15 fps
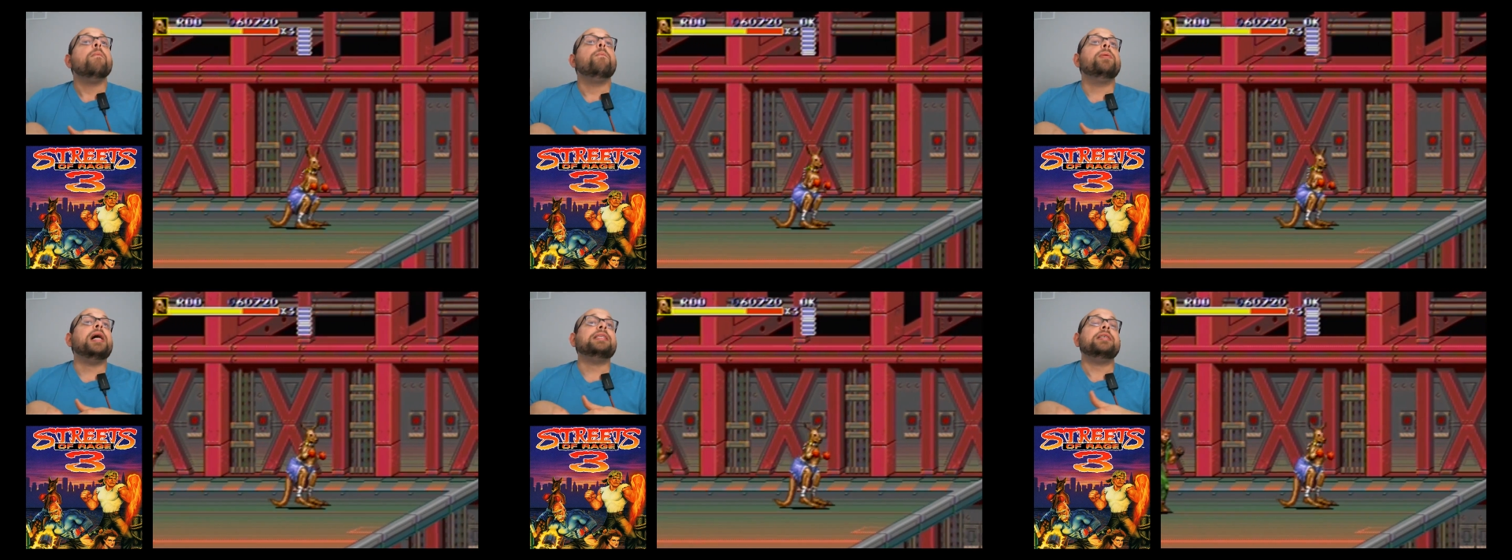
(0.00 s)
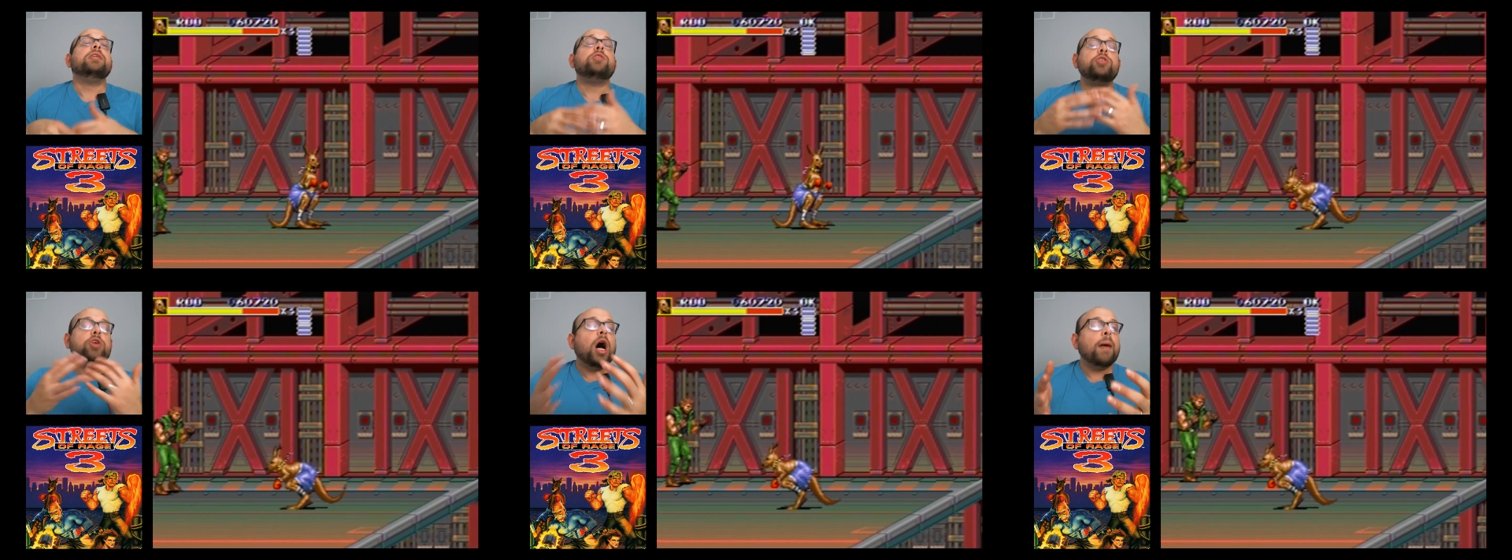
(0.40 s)
but that's
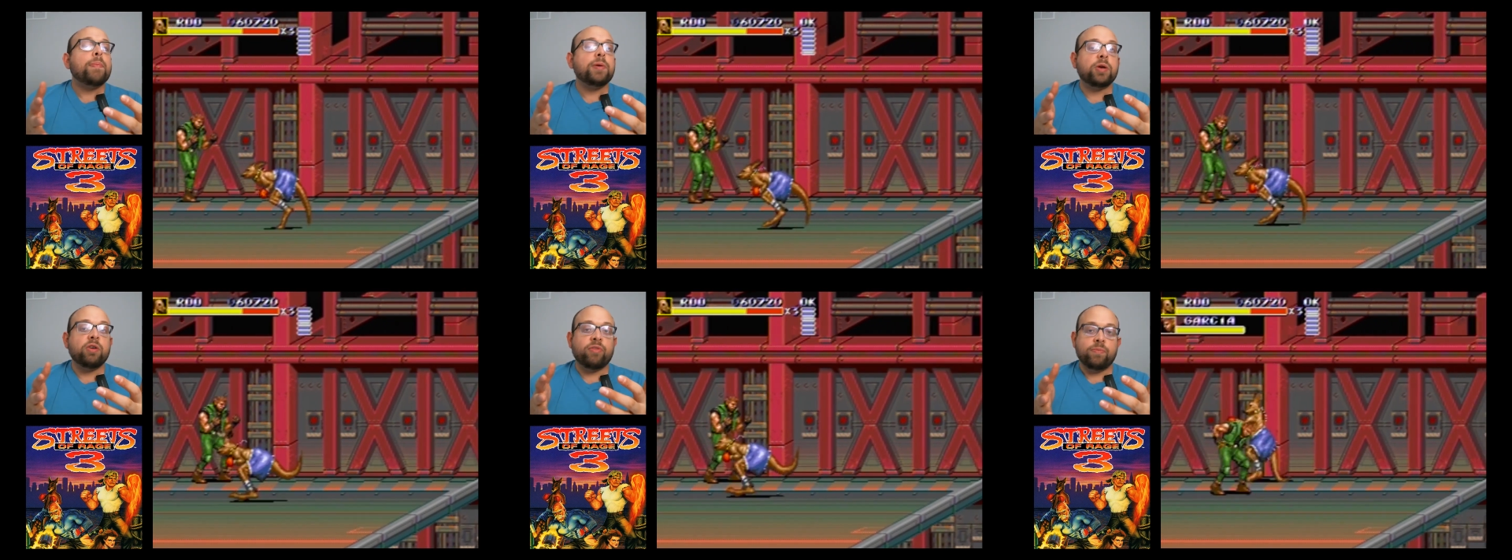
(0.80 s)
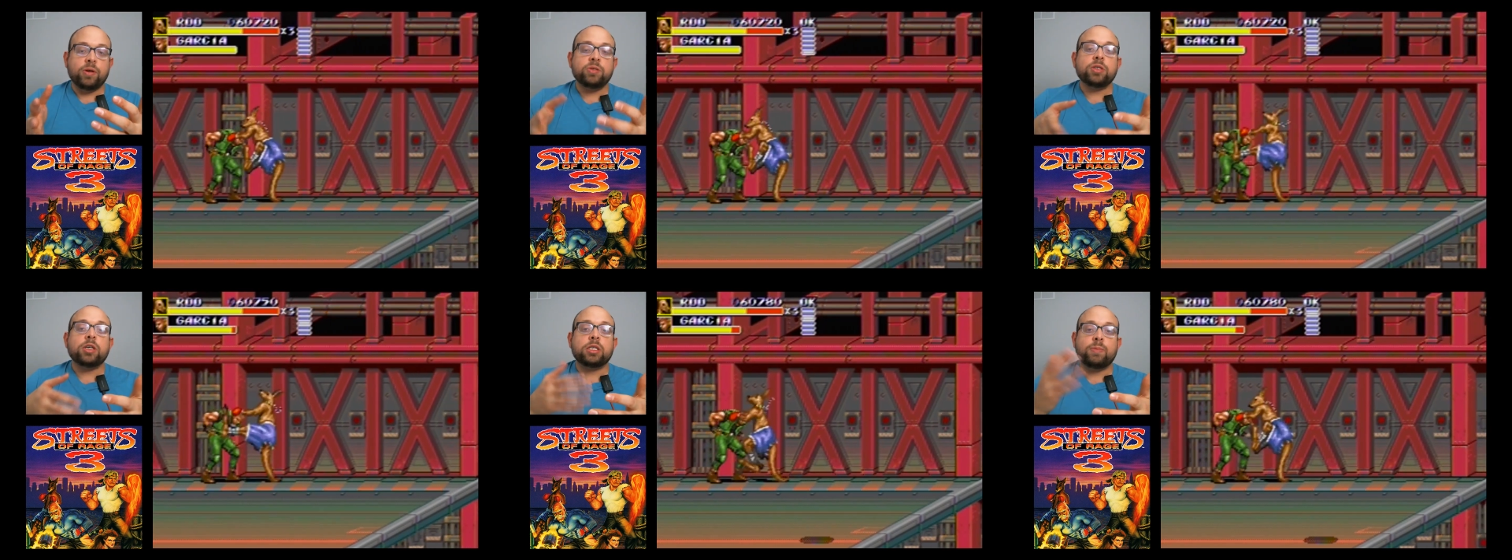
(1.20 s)
not stopping you from
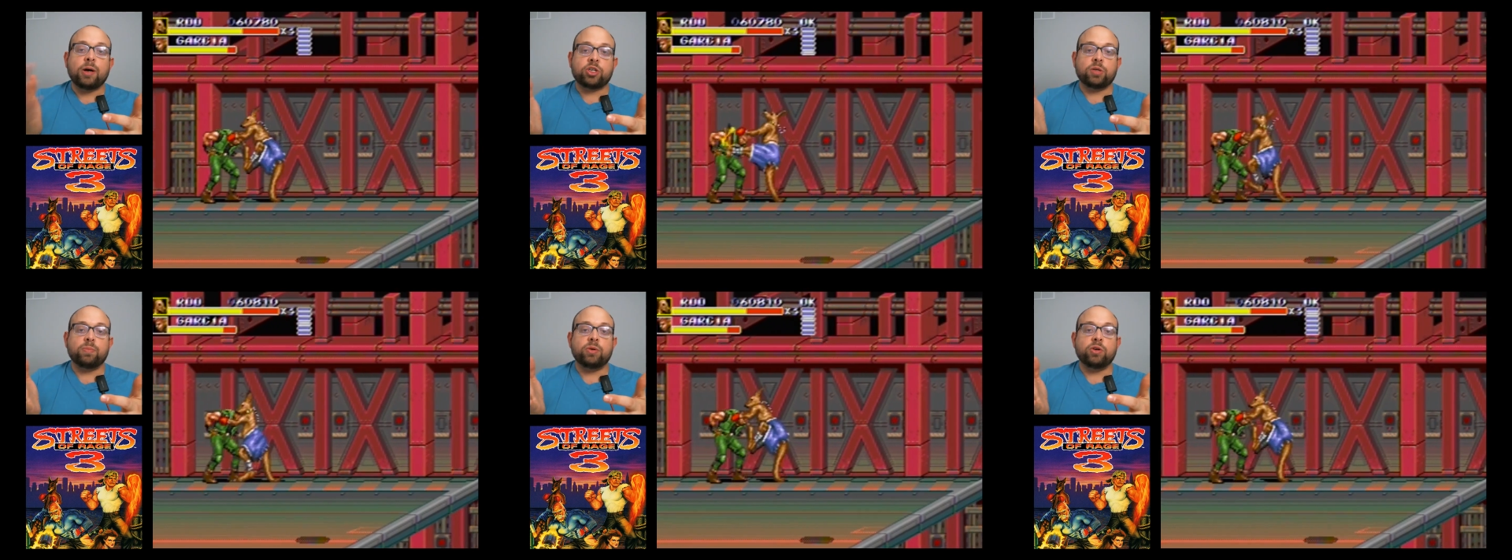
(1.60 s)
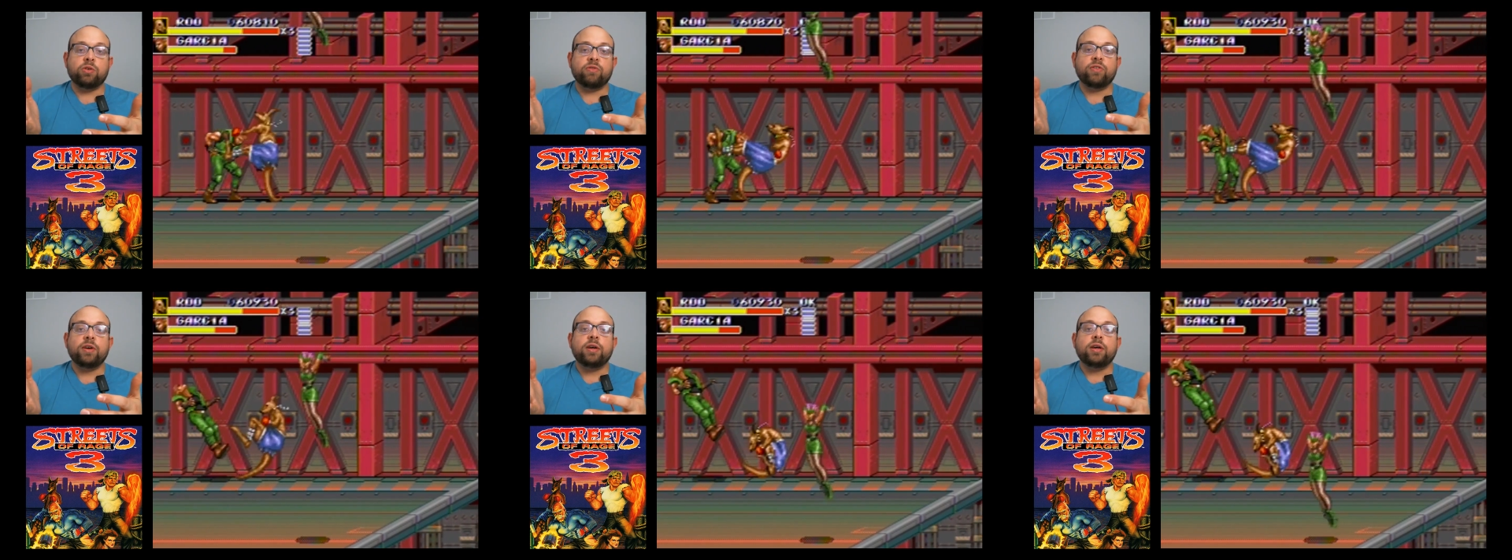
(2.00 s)
using your special move.